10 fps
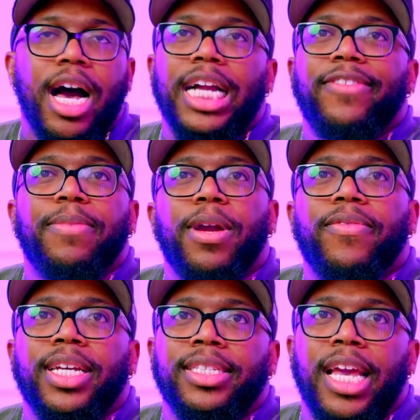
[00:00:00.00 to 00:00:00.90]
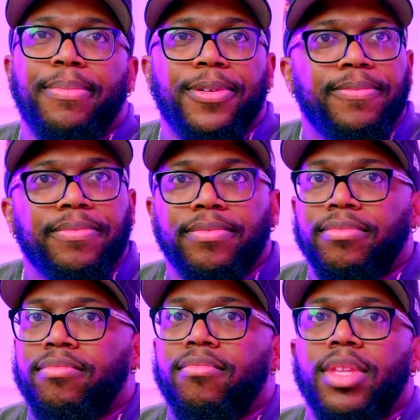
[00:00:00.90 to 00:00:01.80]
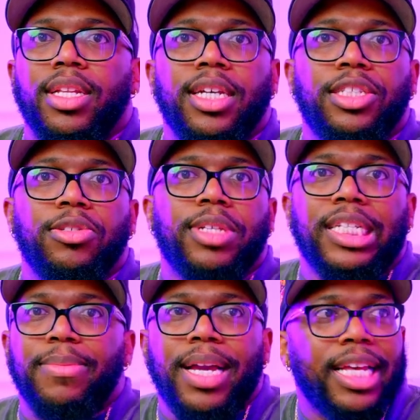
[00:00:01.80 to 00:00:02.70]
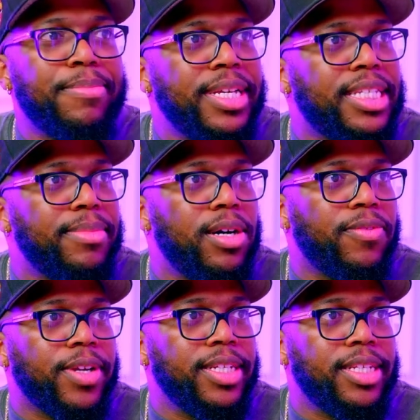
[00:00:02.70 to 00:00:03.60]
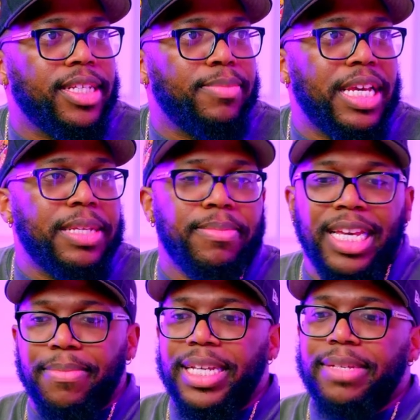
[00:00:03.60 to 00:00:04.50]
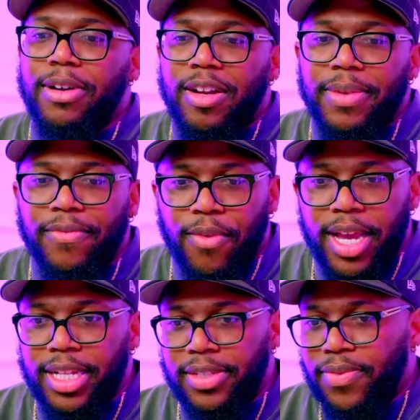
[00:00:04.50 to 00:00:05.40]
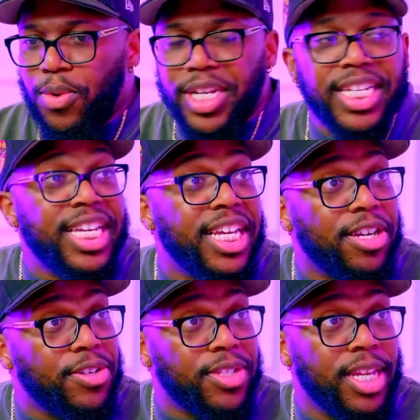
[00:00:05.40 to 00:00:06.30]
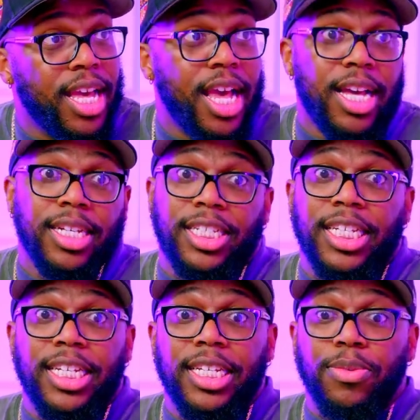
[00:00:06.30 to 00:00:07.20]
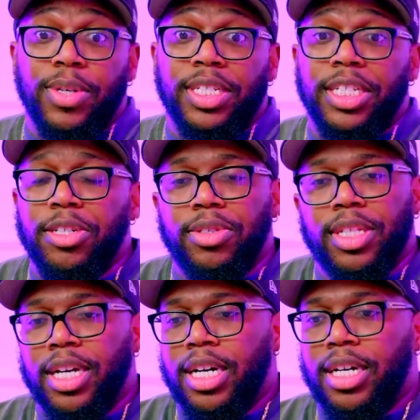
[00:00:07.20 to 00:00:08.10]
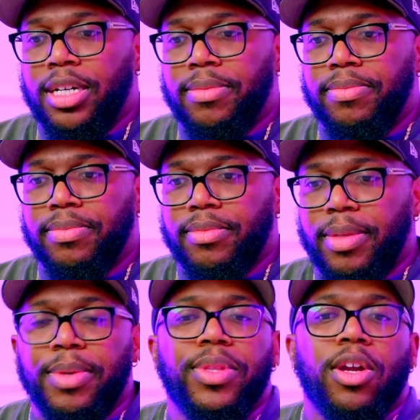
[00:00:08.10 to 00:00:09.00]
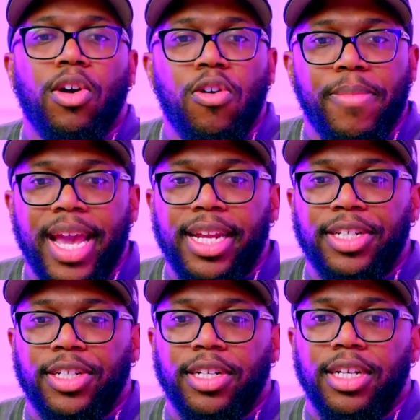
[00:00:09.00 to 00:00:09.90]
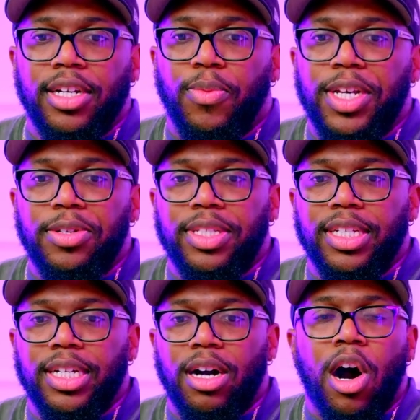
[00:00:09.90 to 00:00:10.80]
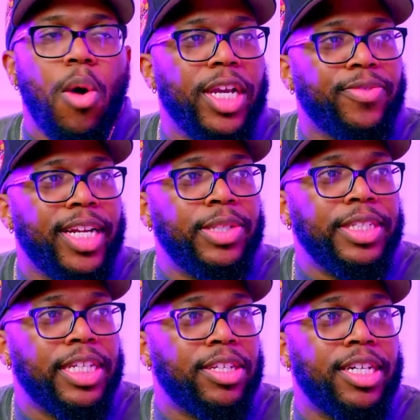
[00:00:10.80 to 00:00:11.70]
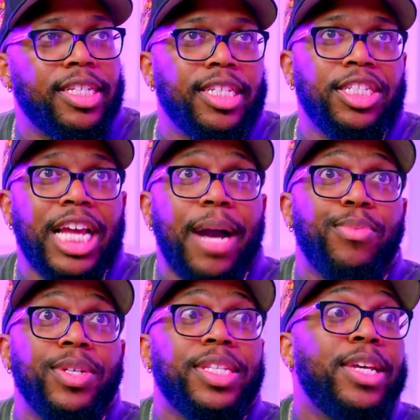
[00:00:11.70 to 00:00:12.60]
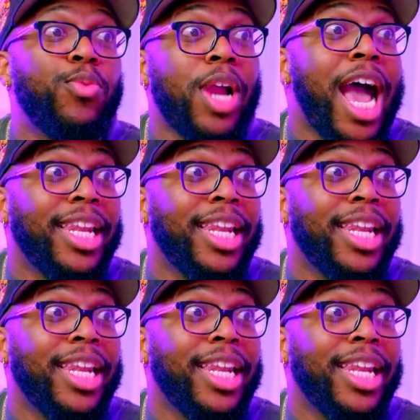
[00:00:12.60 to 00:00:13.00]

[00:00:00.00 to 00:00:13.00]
I'll give you a perfect example. Let's use like somebody like B. Simone, for instance. Me and B. Simone have been friends for years. When she used to be with her old manager, we used to always run into each other because the shop was where I